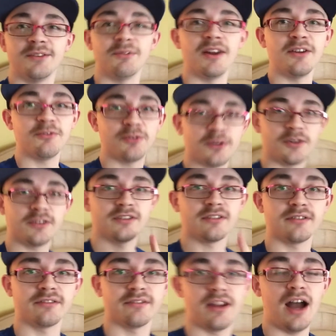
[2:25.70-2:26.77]
Ready for
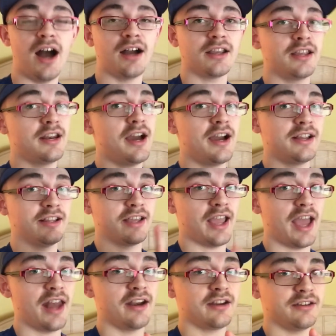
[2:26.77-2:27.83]
hockey night in
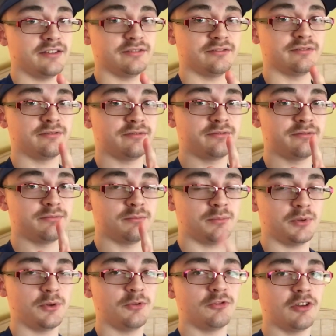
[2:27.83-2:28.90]
Canada?
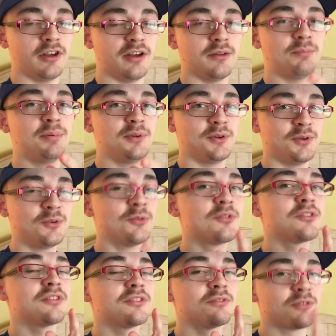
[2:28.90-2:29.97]

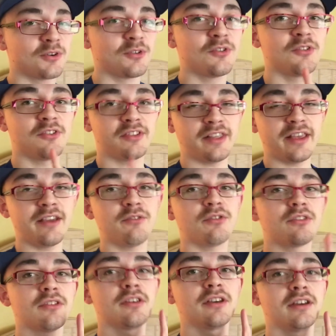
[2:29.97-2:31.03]
Blues versus
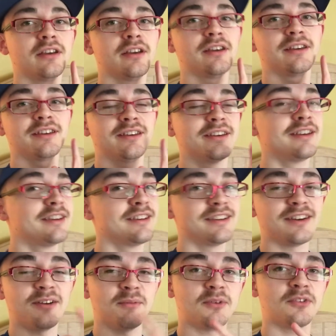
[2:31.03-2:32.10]
Leafs.
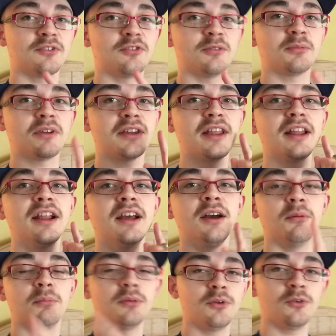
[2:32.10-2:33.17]
Almost tripped on that.
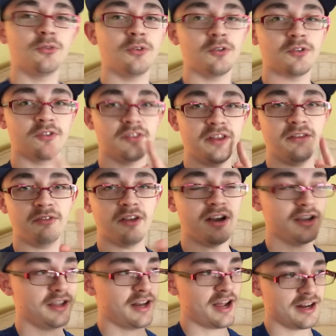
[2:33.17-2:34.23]
Blues versus Leafs
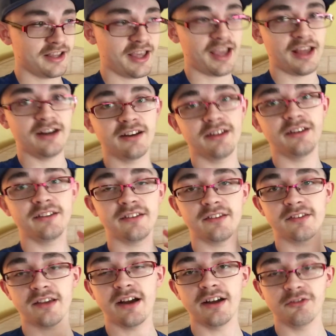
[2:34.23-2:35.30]
hockey night in Canada at the
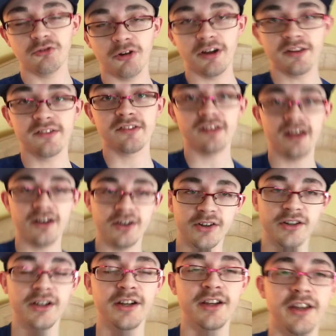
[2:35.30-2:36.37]
Scott Trade
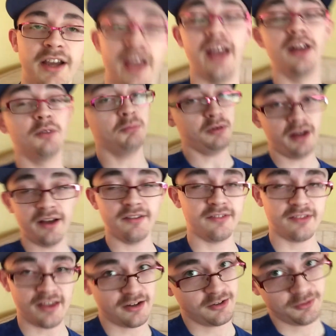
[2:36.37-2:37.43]
Center, Enterprise
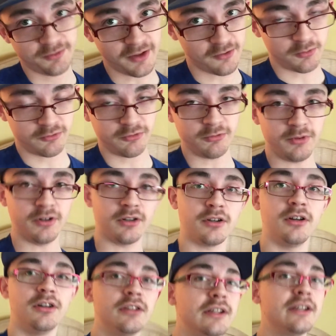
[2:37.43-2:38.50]
Center, if that's what you want to
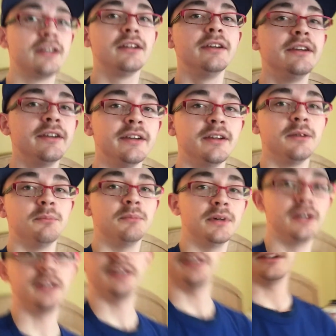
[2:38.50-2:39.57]
call it.
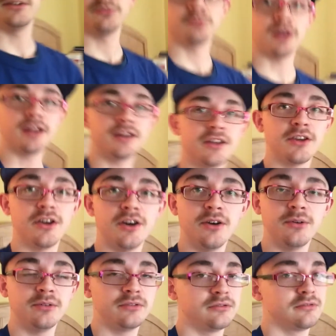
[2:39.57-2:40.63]
But ready to
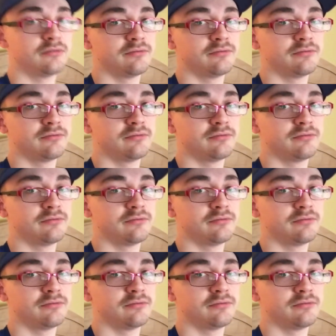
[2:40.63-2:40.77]
go.